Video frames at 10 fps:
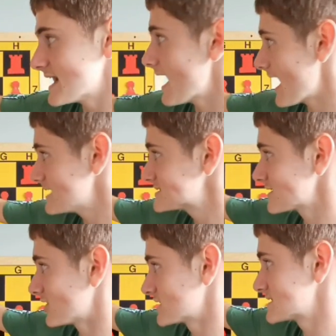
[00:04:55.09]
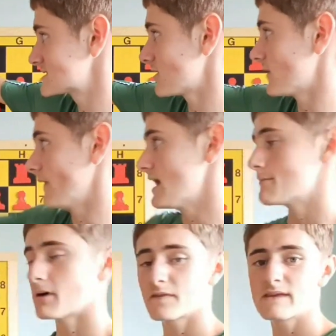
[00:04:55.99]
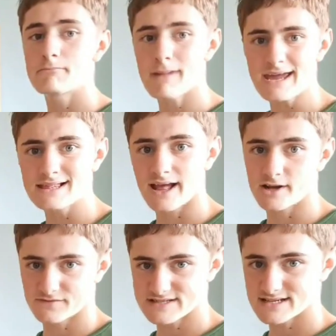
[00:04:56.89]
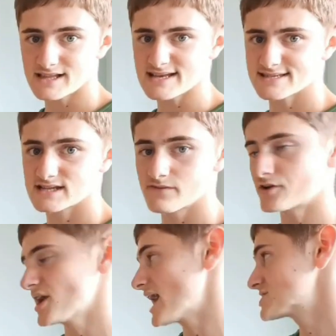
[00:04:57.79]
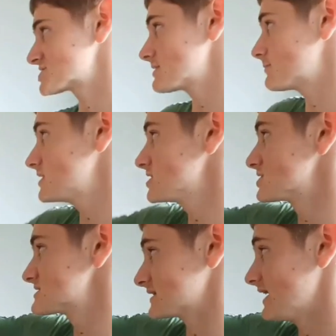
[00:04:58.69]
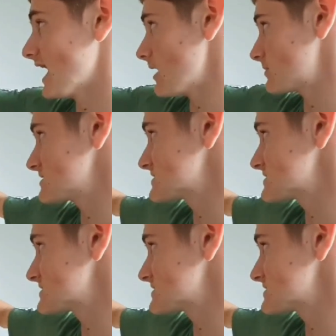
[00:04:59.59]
and so on and so on. but the main line of this classical variation appears and happens